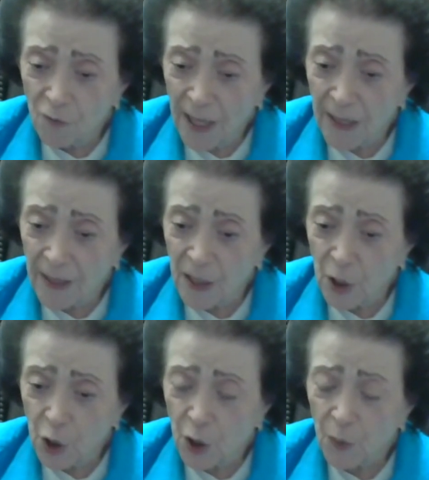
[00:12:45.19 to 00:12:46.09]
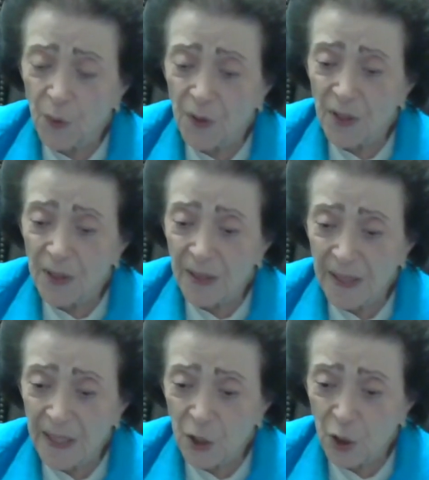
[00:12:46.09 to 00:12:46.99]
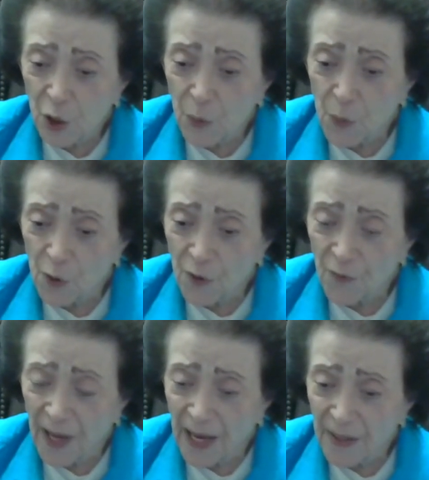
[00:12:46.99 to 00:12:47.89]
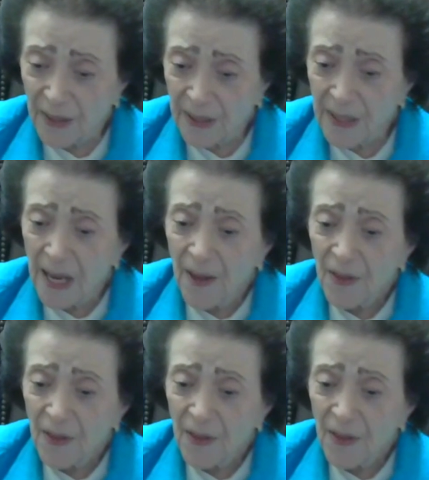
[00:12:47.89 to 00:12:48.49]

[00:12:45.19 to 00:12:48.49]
recognition when the disease is more advanced.